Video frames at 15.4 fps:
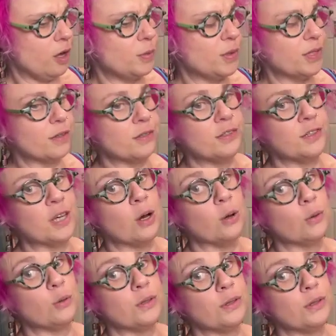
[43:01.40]
I'll be the
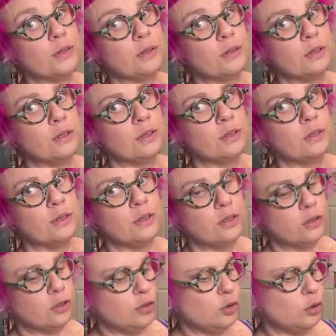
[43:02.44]
south.
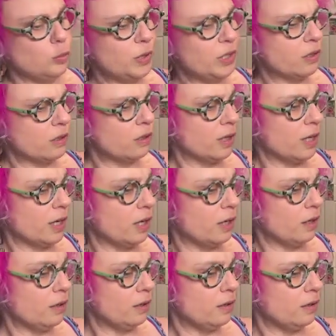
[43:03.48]
You be the
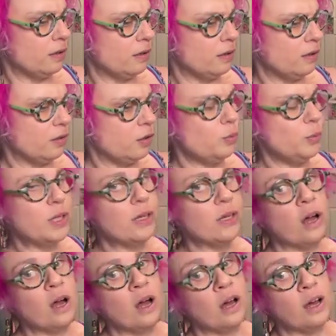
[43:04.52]
clay. You be
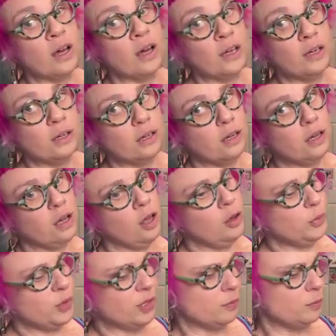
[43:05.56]
the eye.
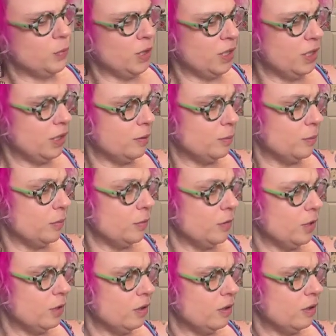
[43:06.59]
I'll be the beam.
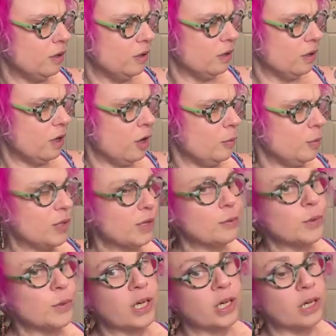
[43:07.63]
I'll be the
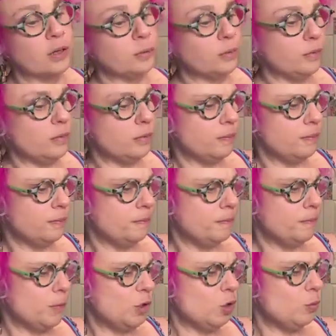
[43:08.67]
blame.
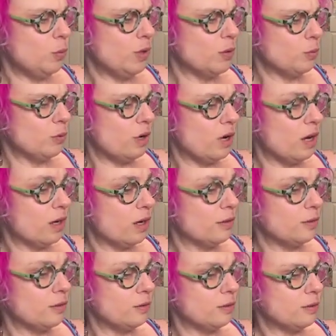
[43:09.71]
You be the
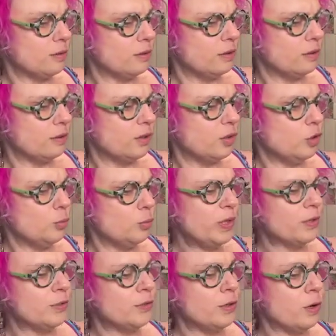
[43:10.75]
prize. You be
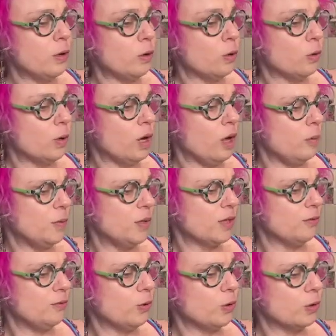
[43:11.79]
the dough. I'll be
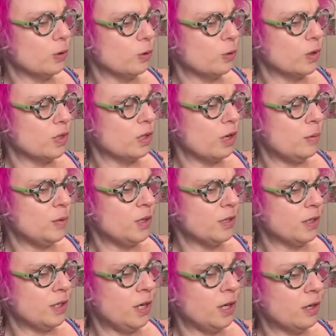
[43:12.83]
the forlorn. I'll be
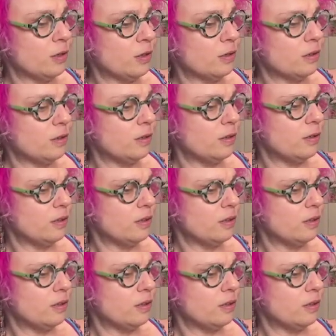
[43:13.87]
the cairn.